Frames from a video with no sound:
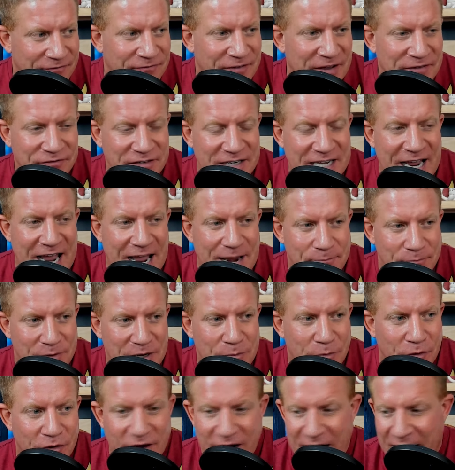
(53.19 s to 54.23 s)
58
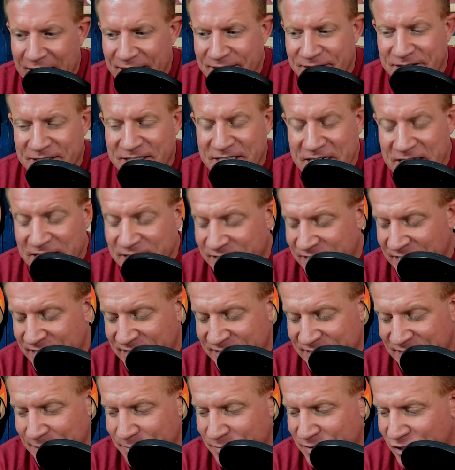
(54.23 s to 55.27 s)
people that I had seen say the
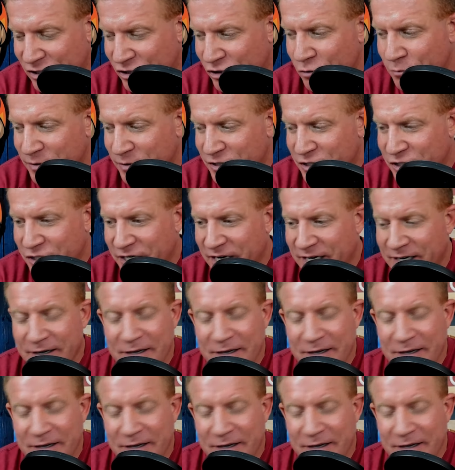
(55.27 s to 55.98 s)
same stupid shit.